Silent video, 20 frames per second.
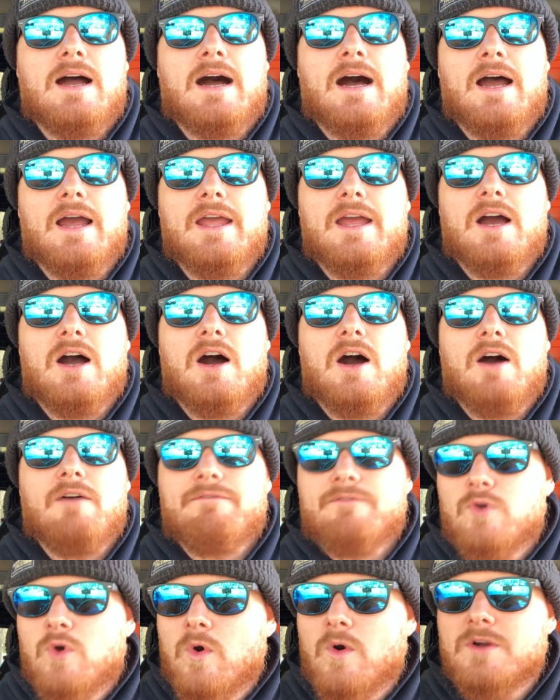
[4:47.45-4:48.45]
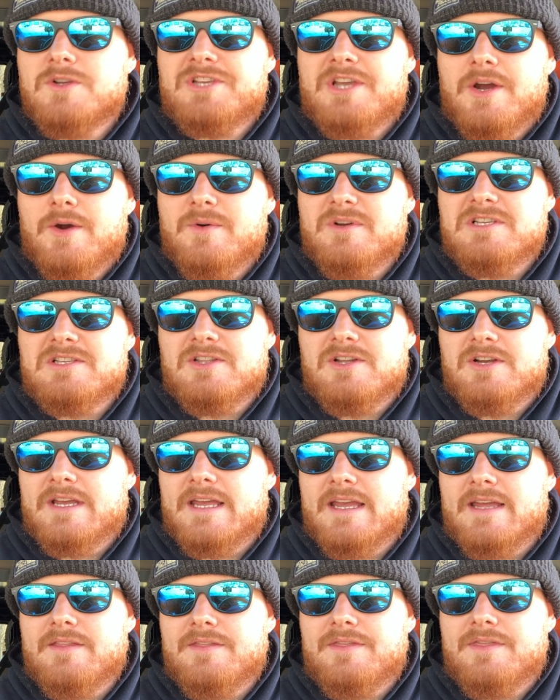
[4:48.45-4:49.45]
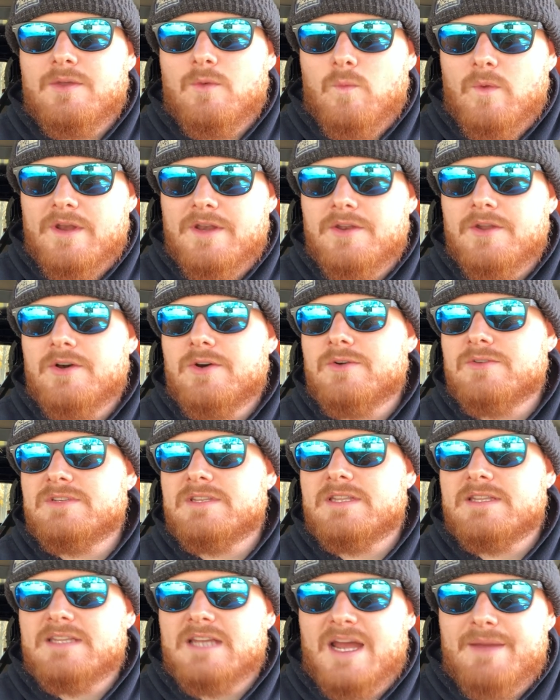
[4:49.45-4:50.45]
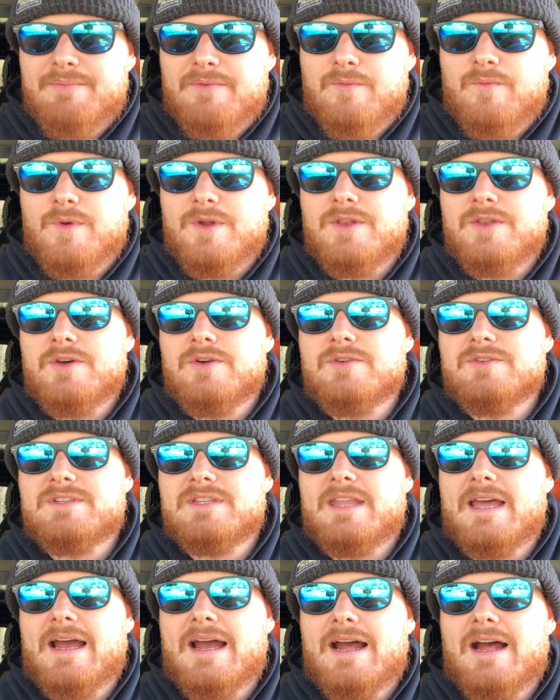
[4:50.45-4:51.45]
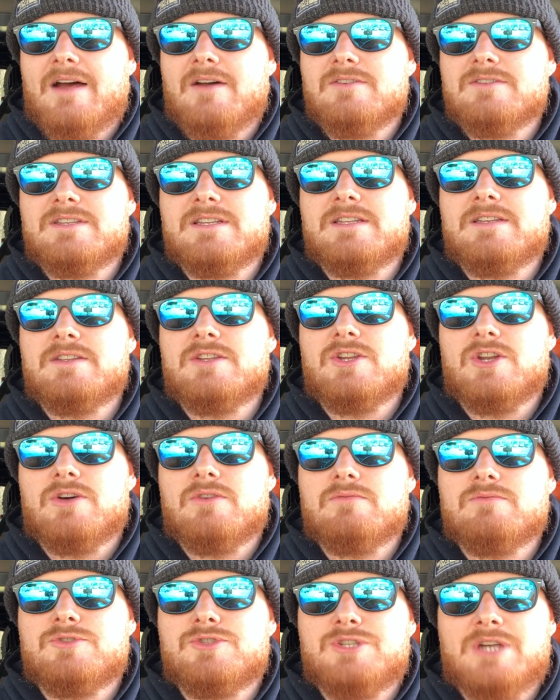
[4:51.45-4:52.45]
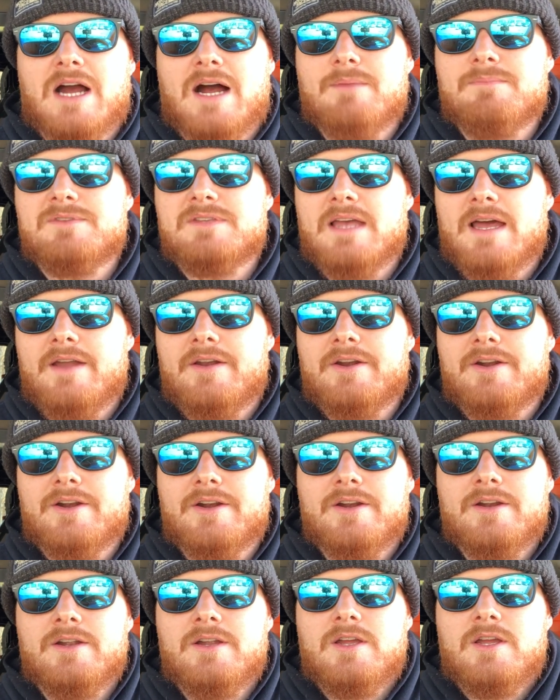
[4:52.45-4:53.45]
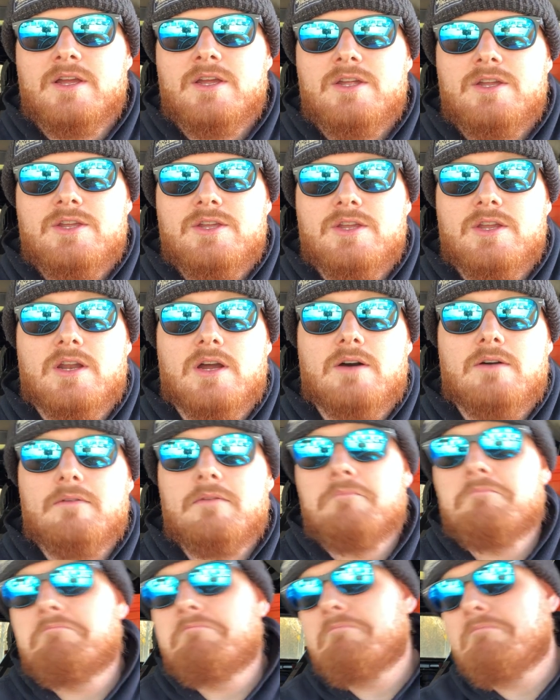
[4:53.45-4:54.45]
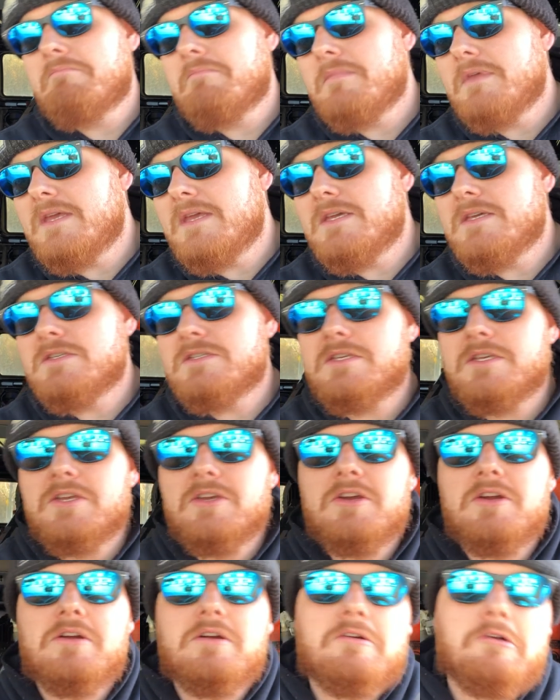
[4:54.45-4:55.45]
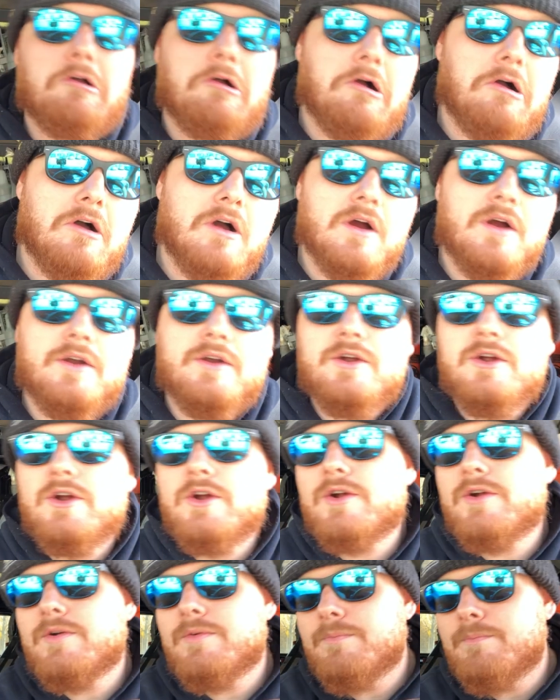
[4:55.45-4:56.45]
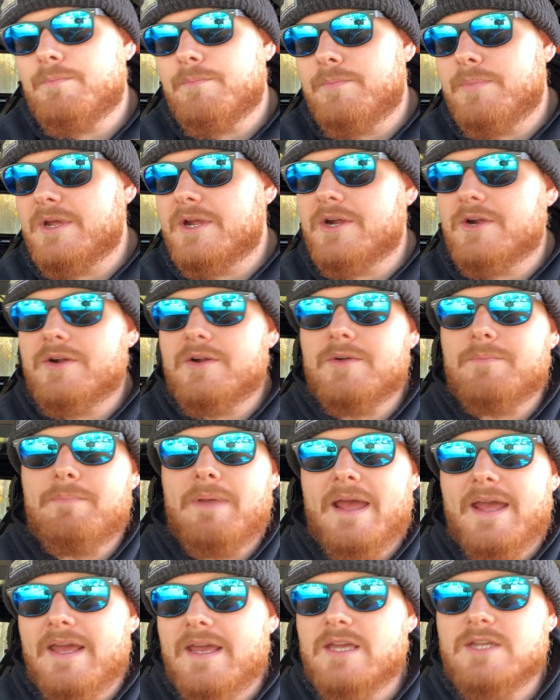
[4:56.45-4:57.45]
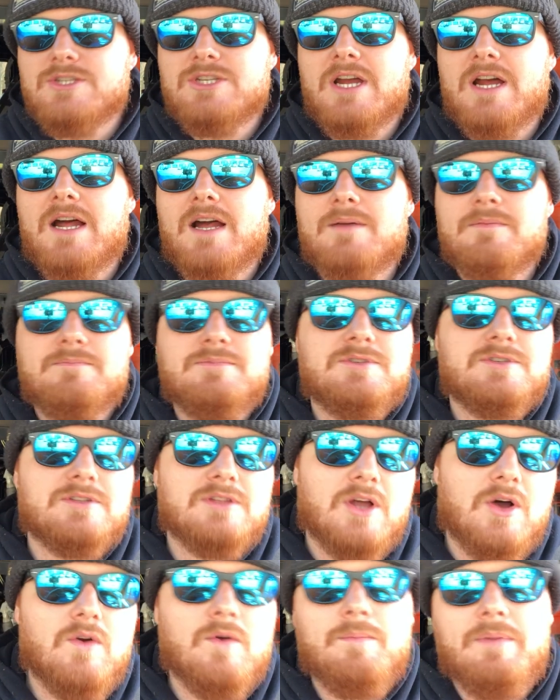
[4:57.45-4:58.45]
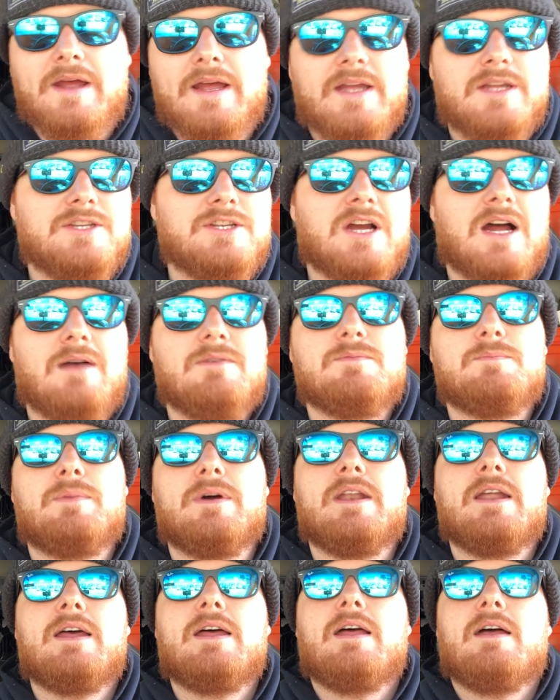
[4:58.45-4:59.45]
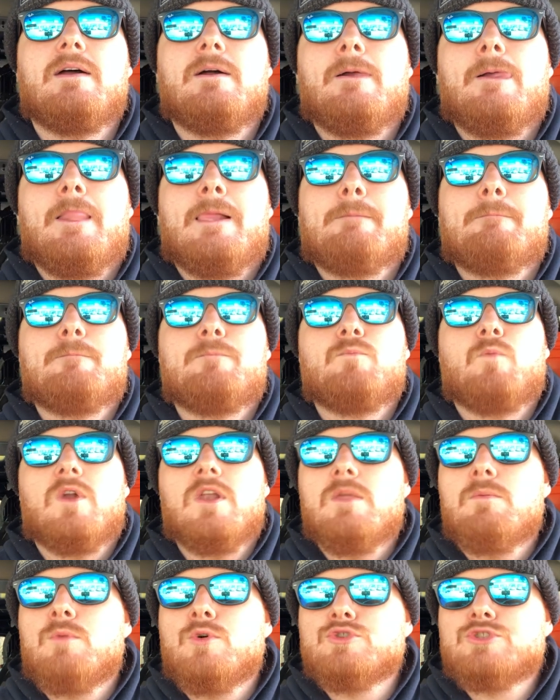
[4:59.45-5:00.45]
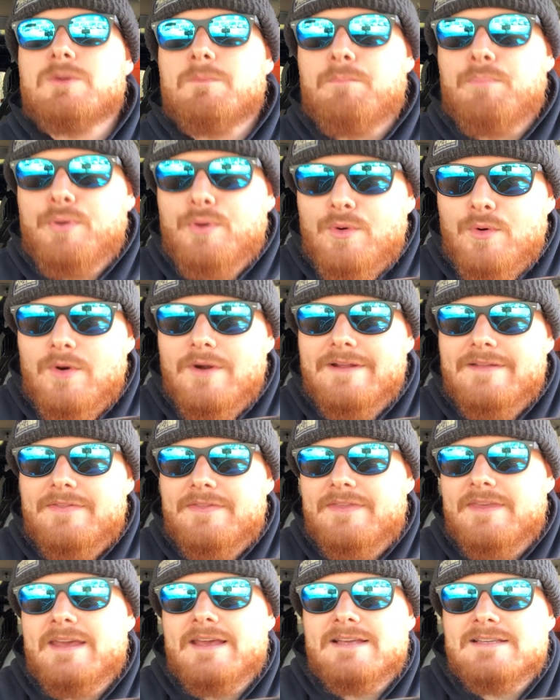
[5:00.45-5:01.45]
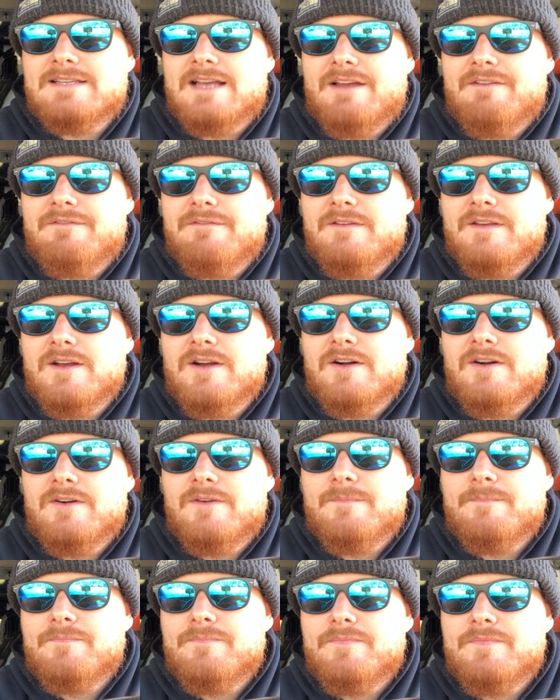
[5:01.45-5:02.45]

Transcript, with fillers: I, of course, I always look at the windows and the type of windows in the house and, you know, jobs that are, you know, easier, harder, bigger paying jobs, lower paying jobs. But one of the most important things I feel